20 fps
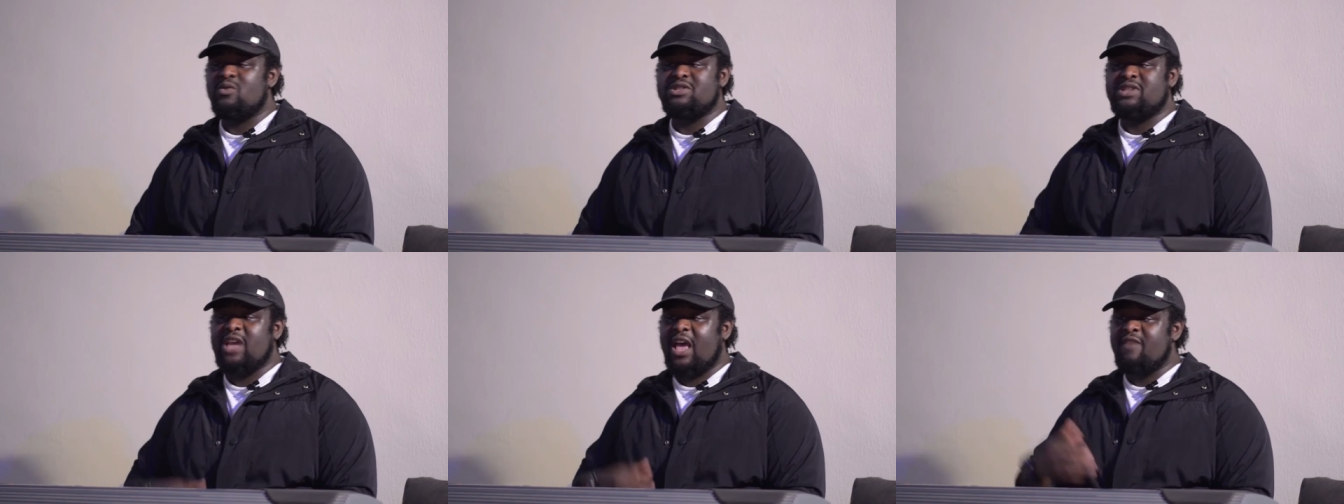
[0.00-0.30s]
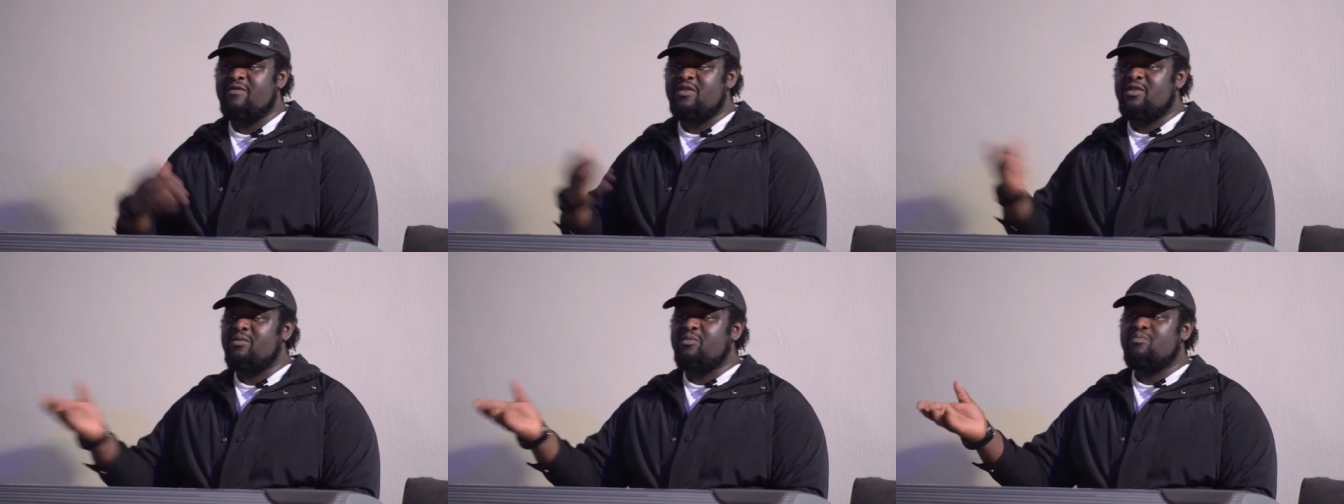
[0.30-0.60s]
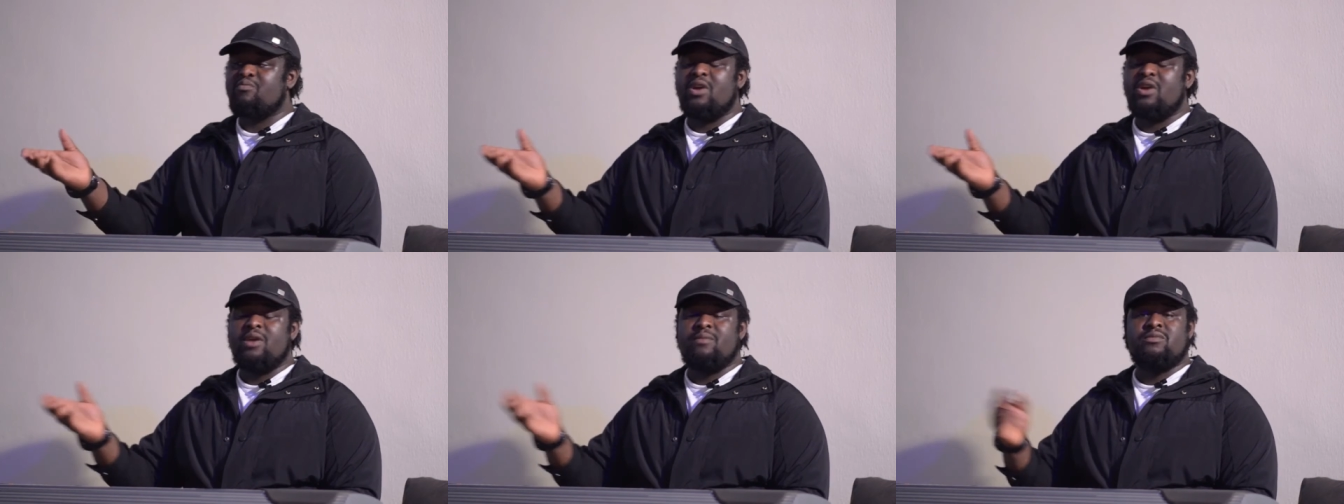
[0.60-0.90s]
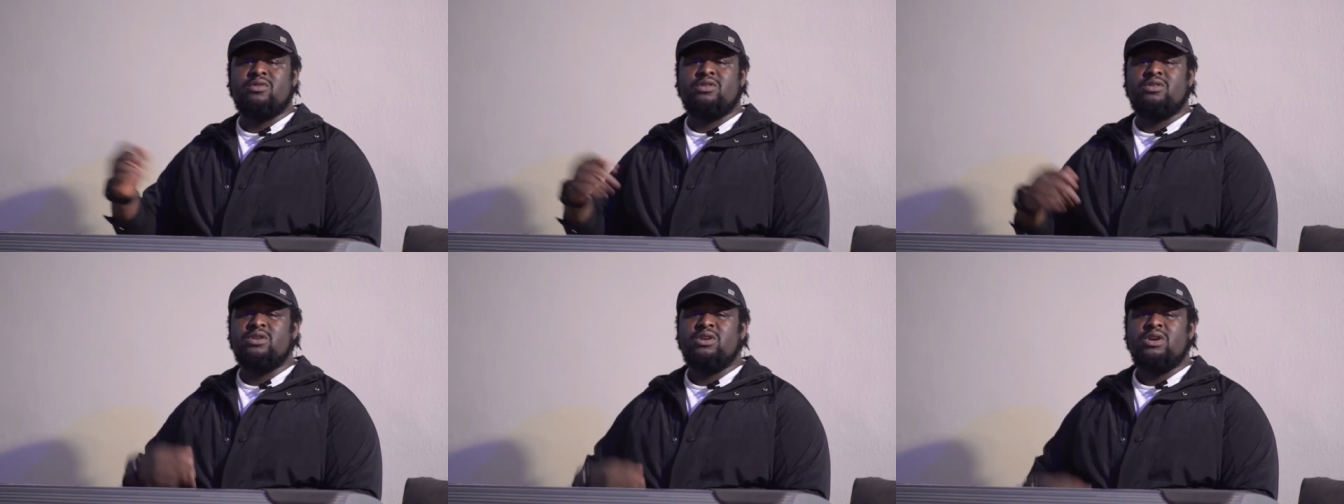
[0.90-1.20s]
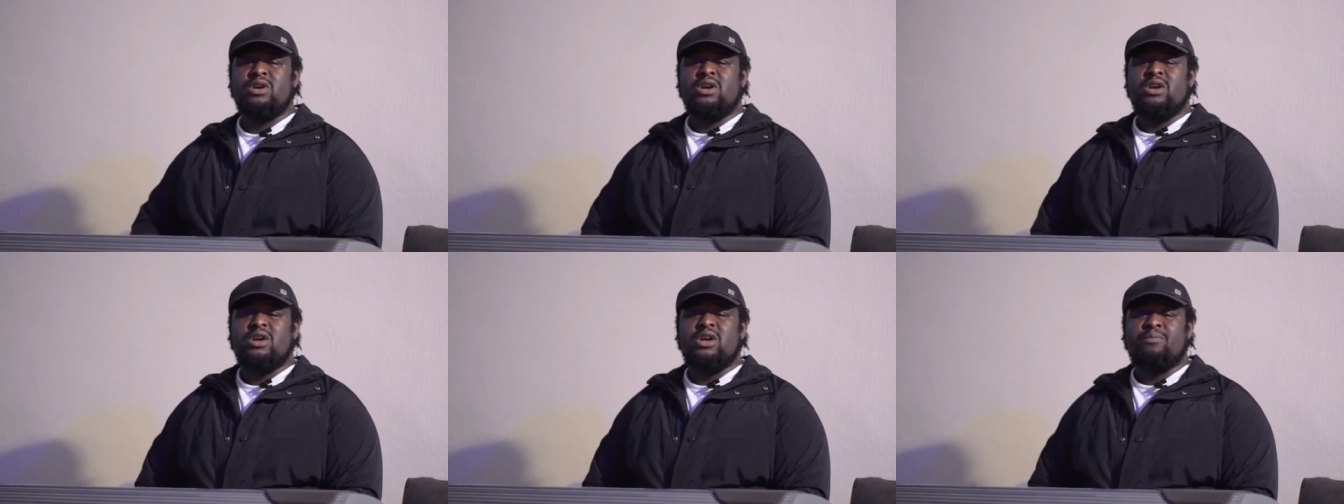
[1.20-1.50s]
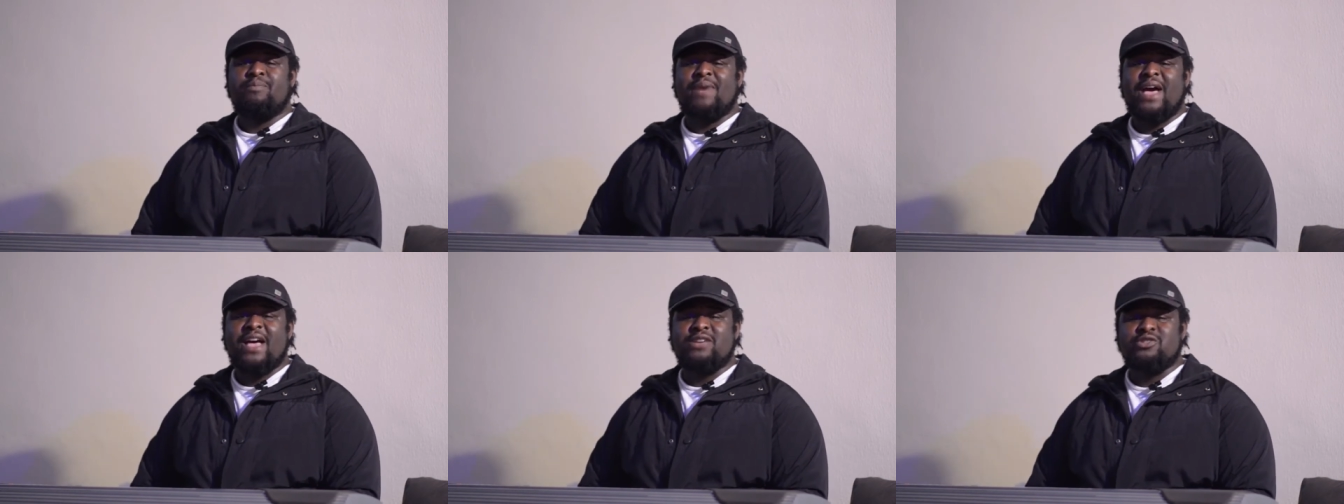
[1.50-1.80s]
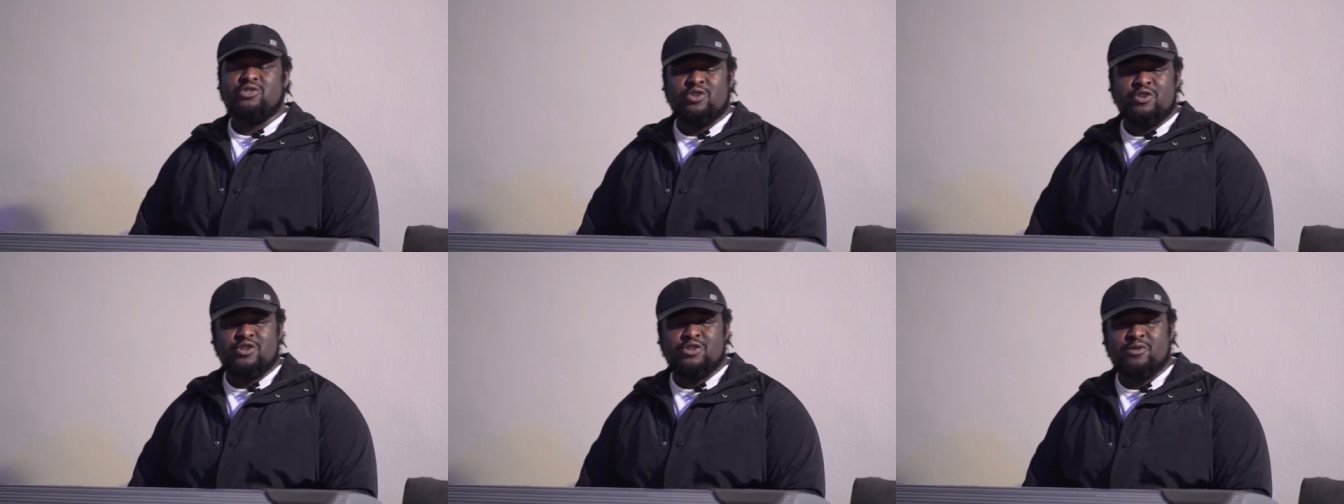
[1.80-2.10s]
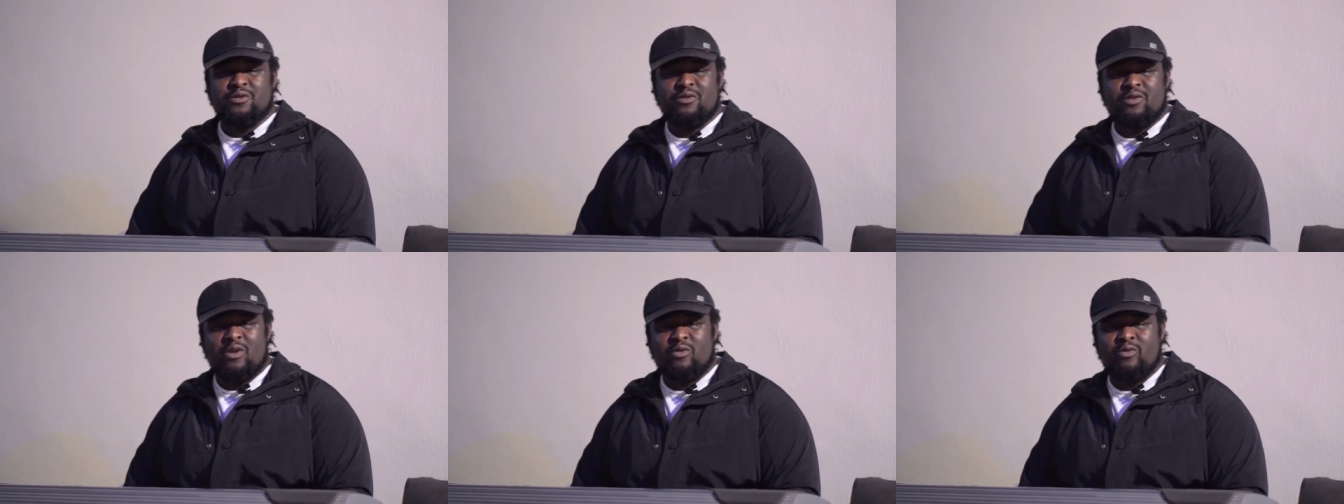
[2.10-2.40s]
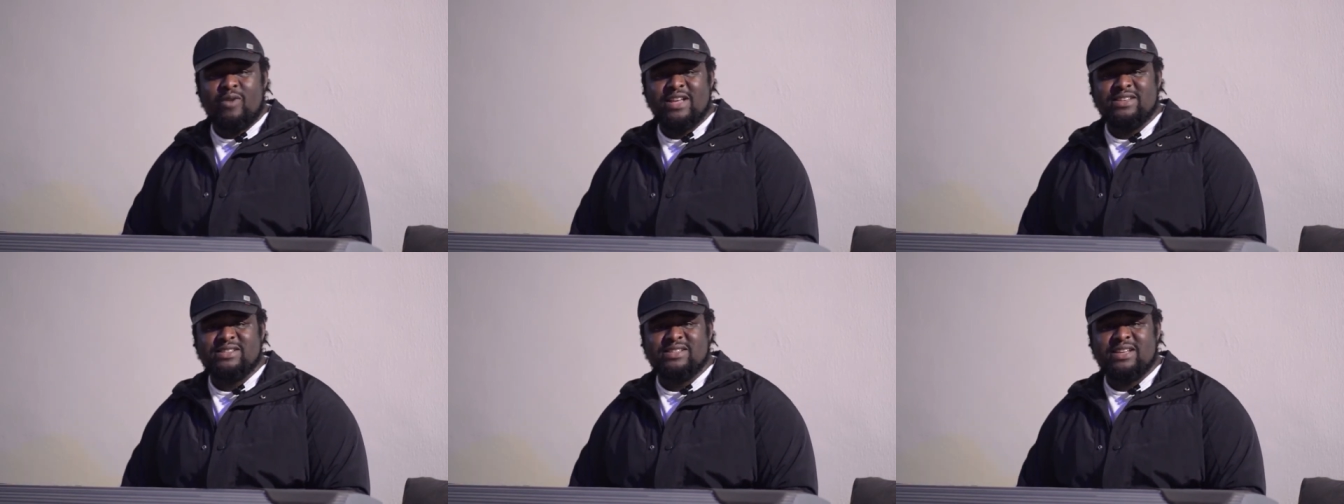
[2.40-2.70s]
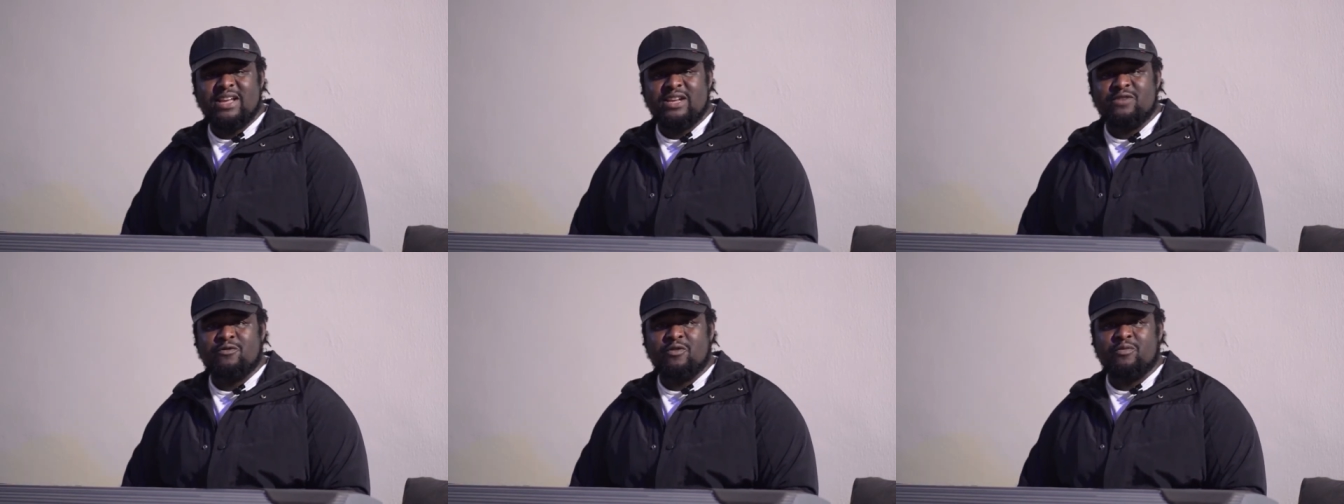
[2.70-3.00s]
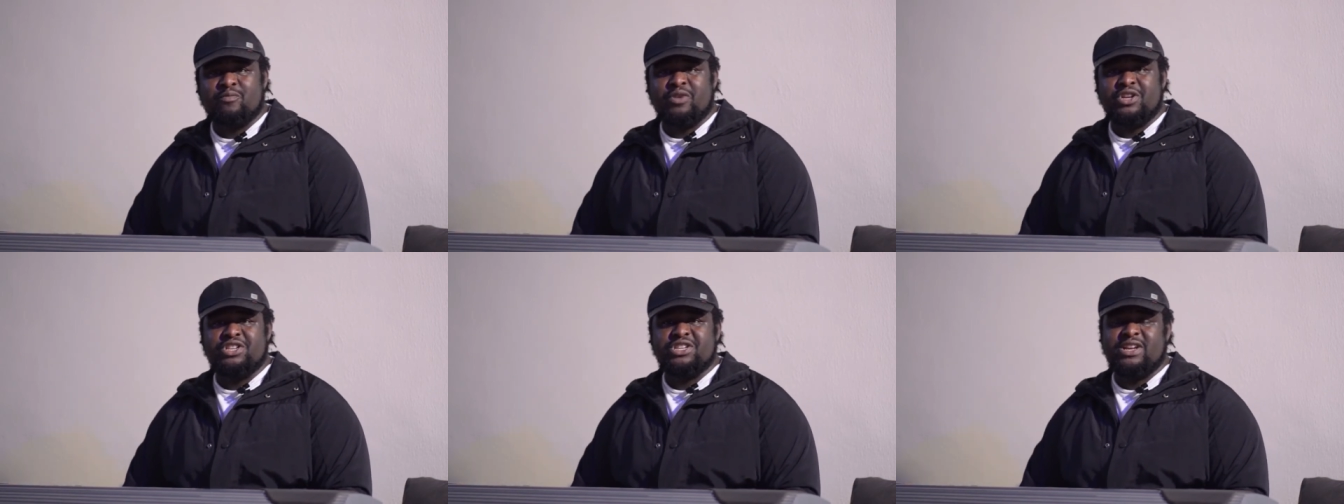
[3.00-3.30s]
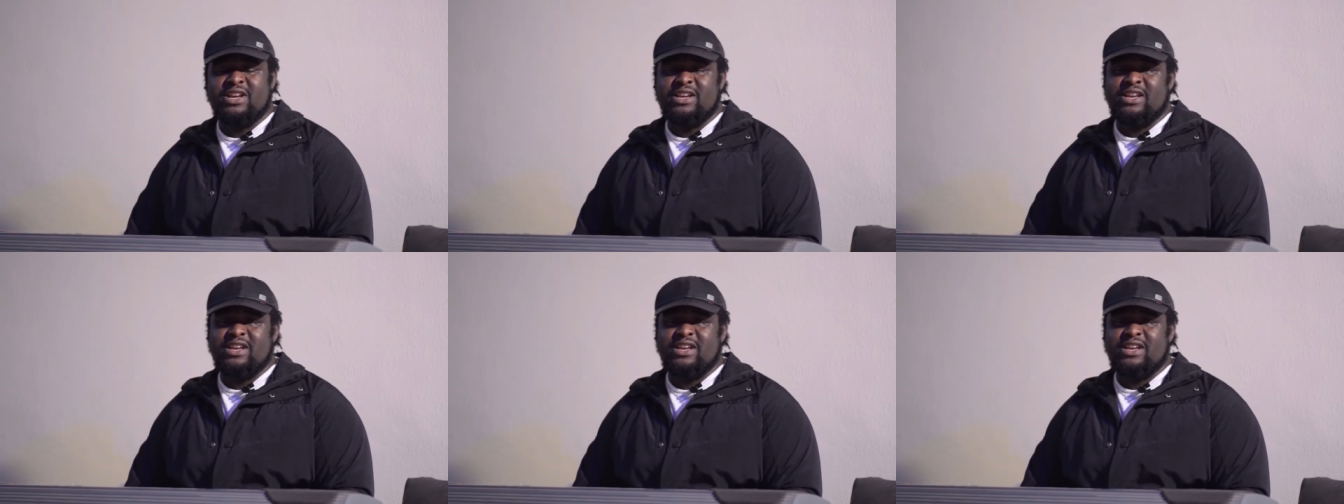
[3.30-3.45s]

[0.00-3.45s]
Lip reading: was having pastors arrested for preaching